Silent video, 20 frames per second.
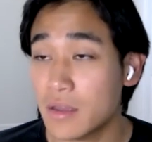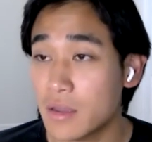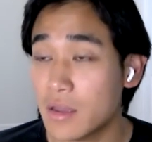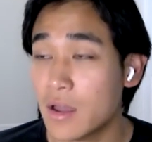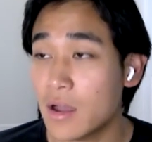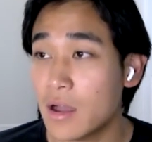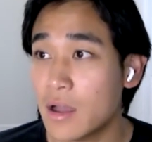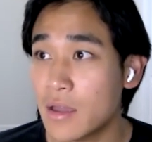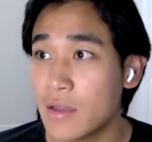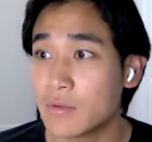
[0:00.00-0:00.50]

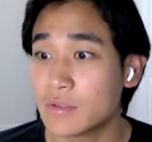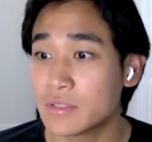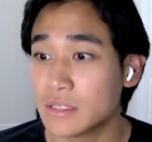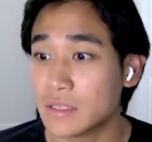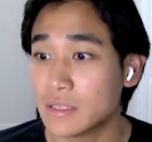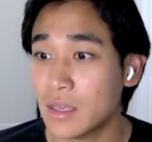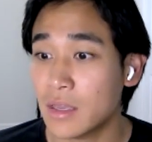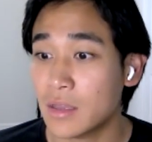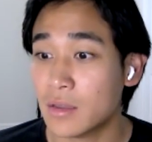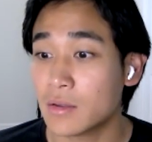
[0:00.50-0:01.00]
it was
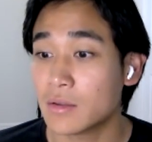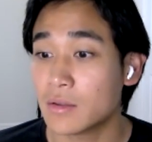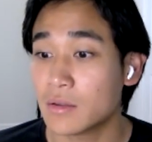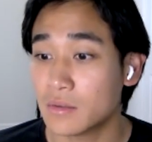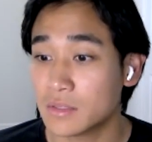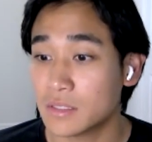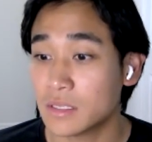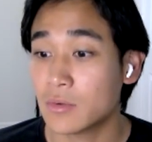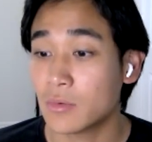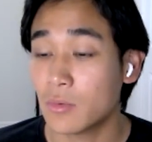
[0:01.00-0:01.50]

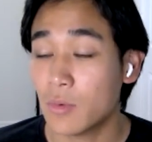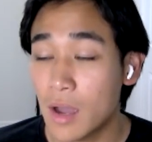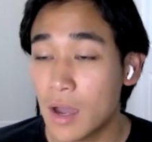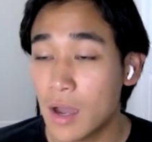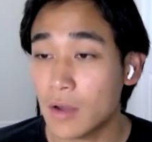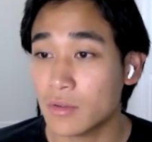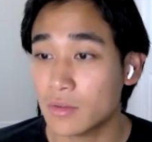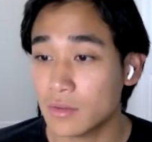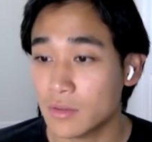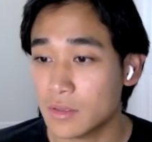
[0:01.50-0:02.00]
like
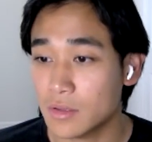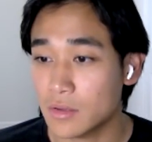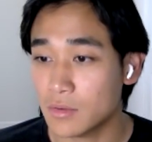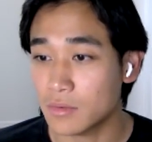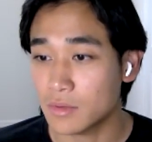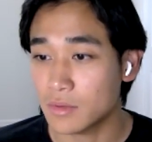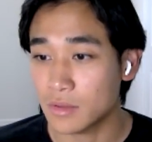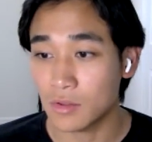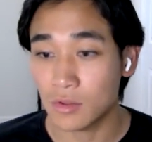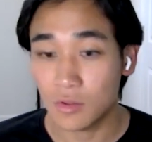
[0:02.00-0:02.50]
wow,
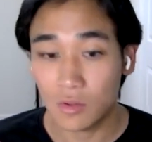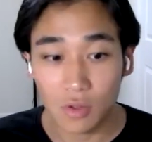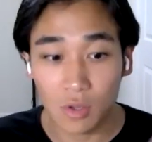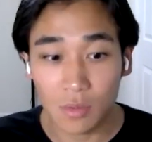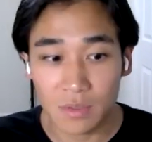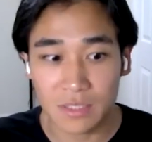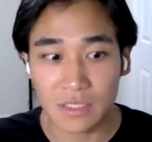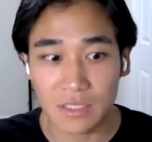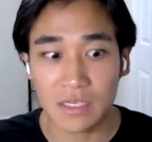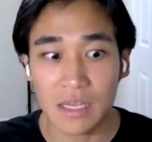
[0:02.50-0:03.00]

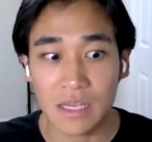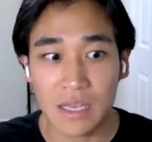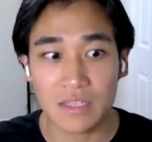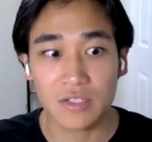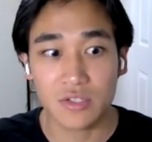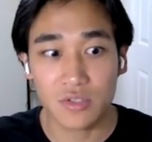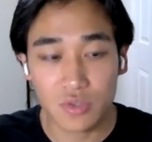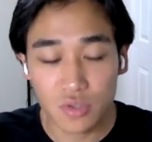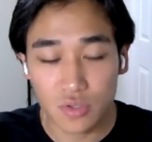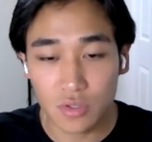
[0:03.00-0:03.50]
Lobsang
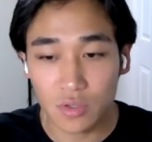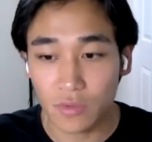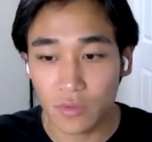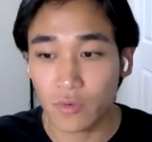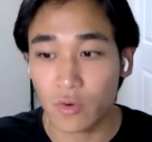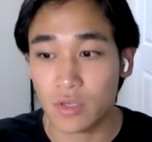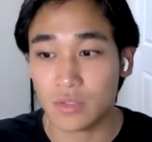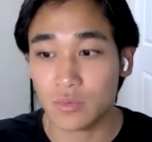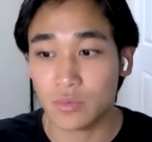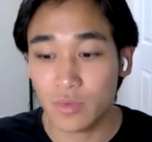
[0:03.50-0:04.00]
has, of
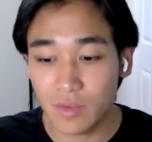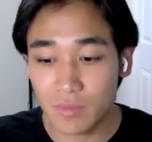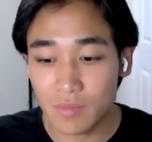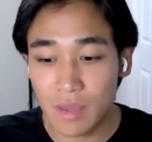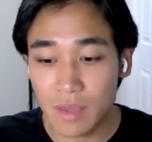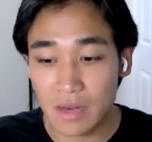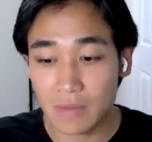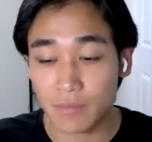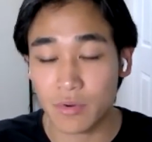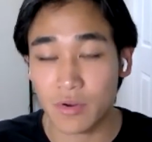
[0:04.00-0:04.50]
course we
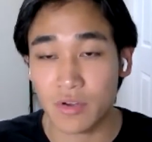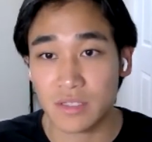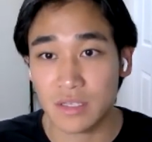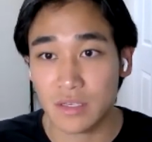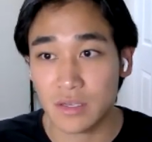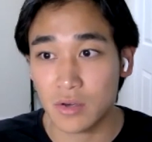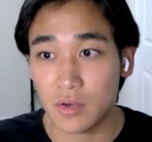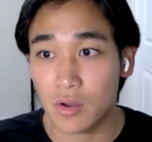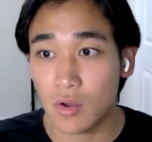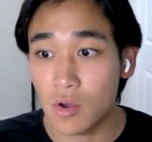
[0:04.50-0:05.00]
met in
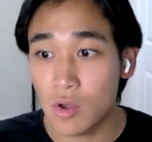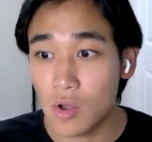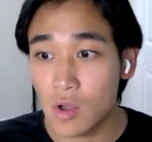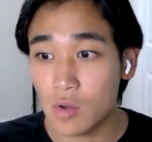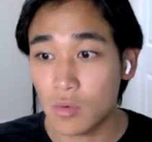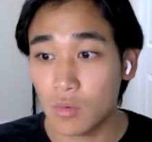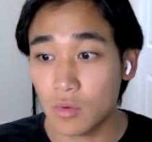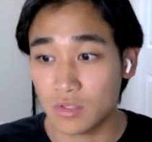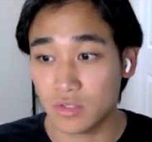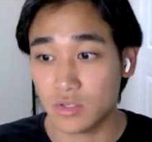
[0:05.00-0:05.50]
person,
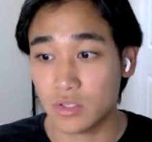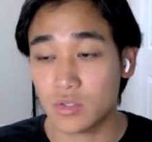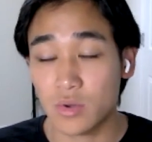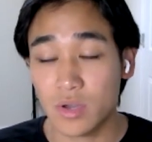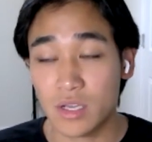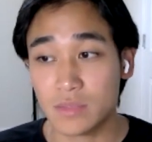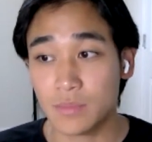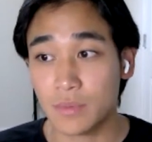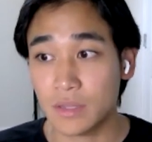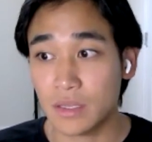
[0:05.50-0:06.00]
once or
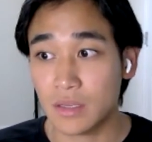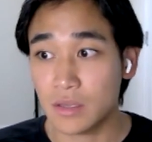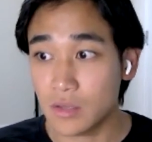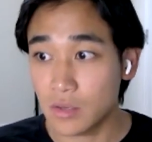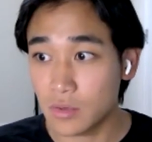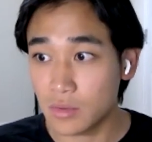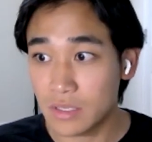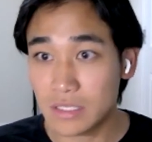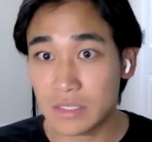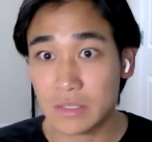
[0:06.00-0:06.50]
twice, but
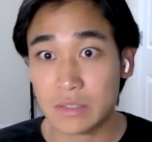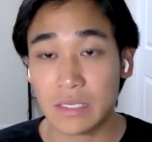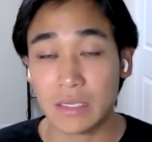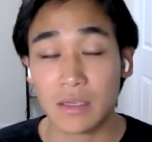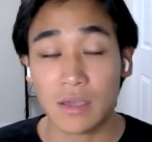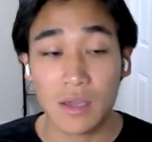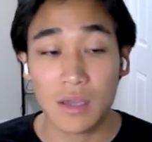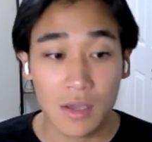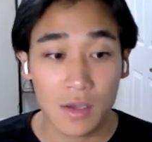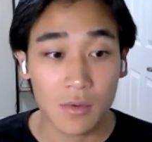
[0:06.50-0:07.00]
then this is like
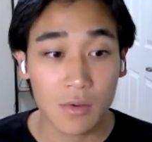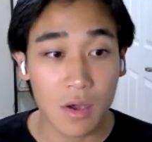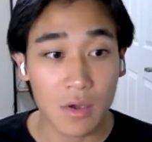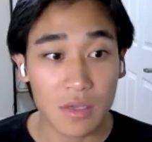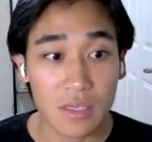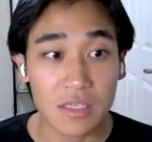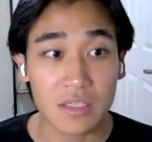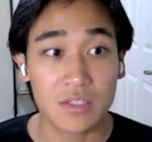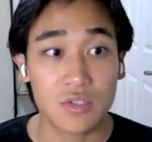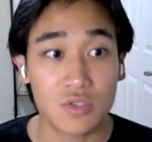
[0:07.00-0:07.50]
wow,
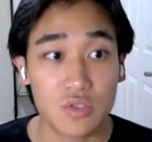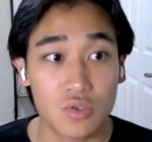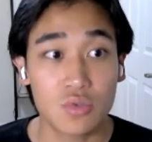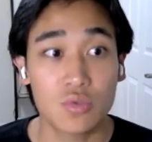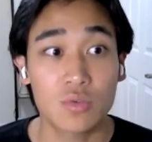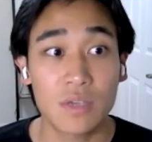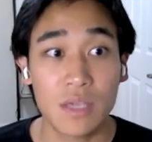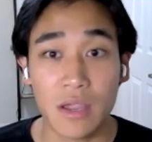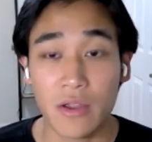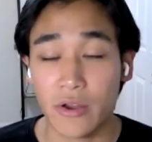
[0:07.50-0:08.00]
he has
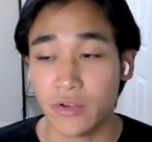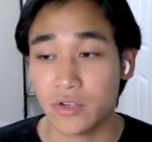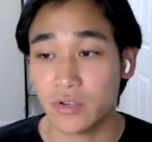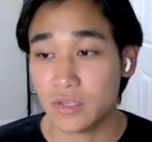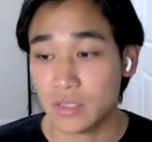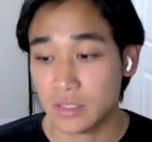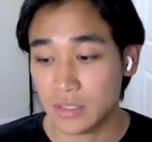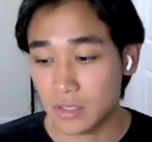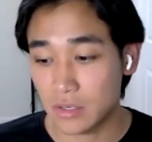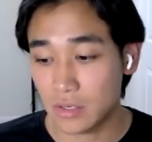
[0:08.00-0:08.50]
true character,
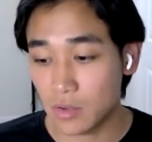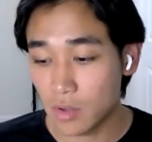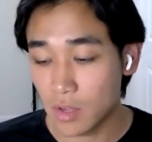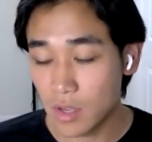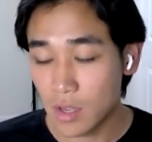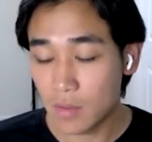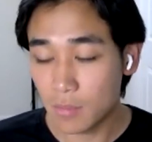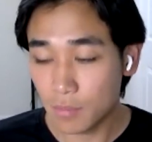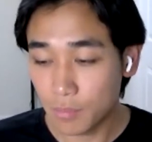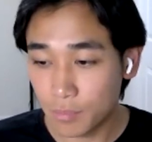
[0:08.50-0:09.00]
because
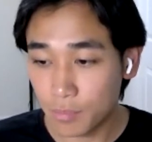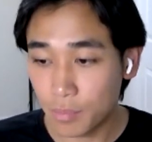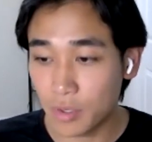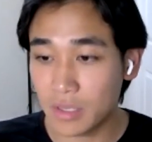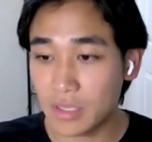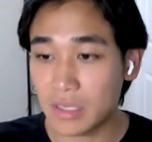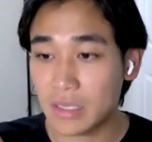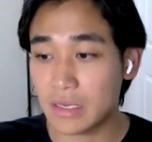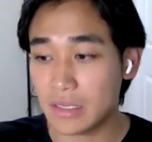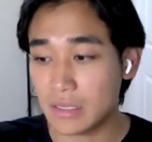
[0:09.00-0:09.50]

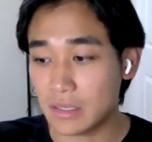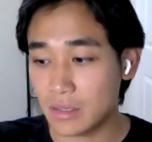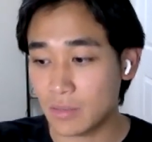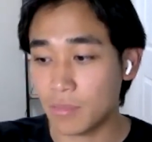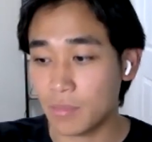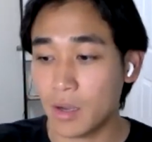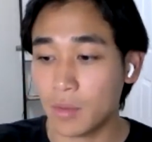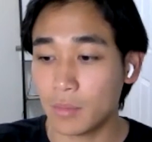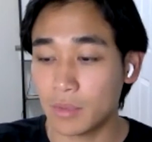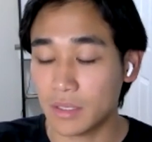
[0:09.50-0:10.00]
putting it in the
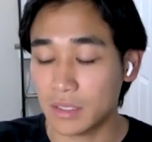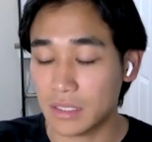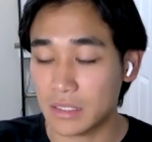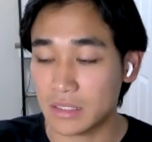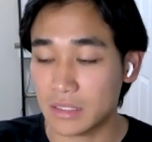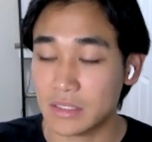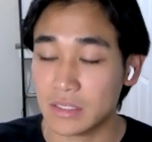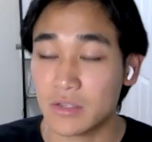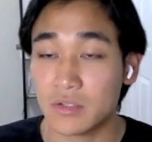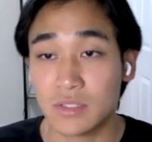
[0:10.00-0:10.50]
public
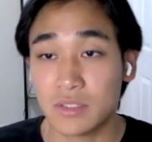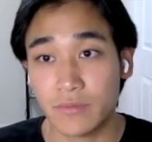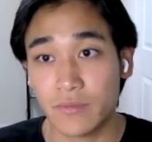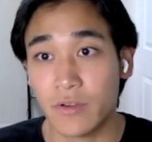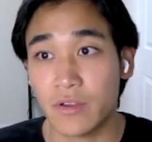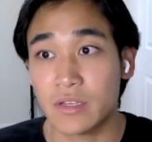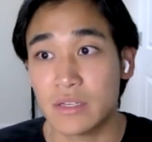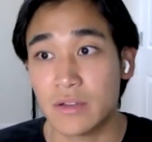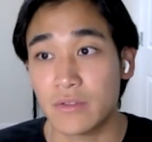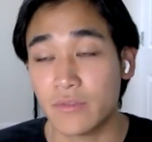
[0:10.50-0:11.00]
is it's
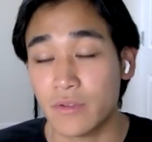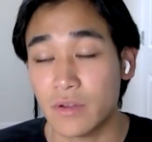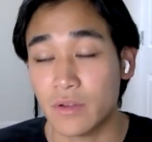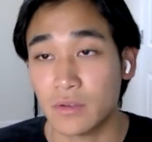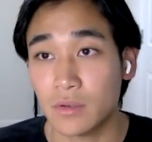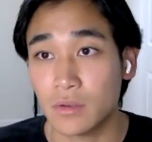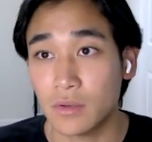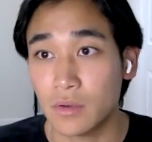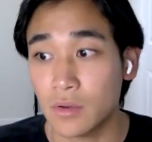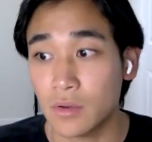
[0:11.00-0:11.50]
very different.